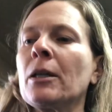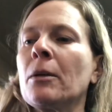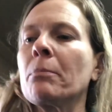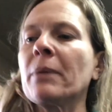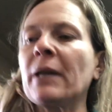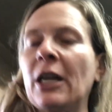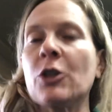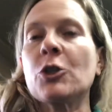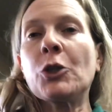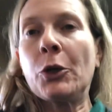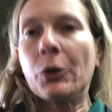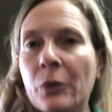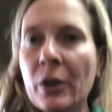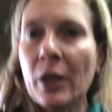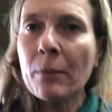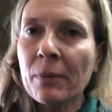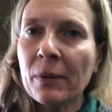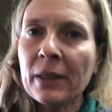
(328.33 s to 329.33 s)
But I
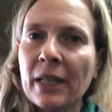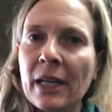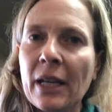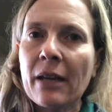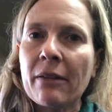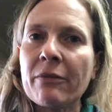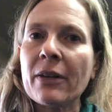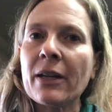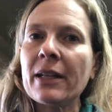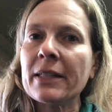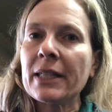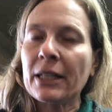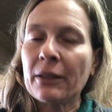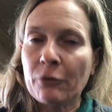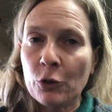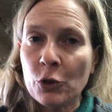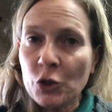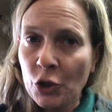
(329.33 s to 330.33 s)
truly believe that
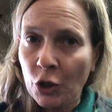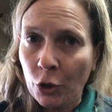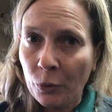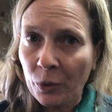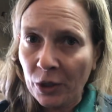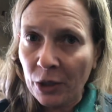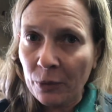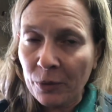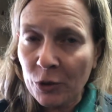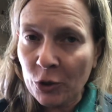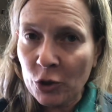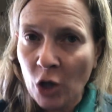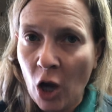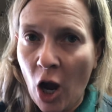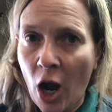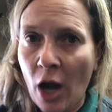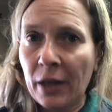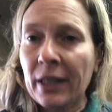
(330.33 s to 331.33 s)
if you start working with your
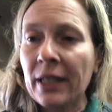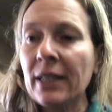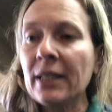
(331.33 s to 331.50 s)
dog,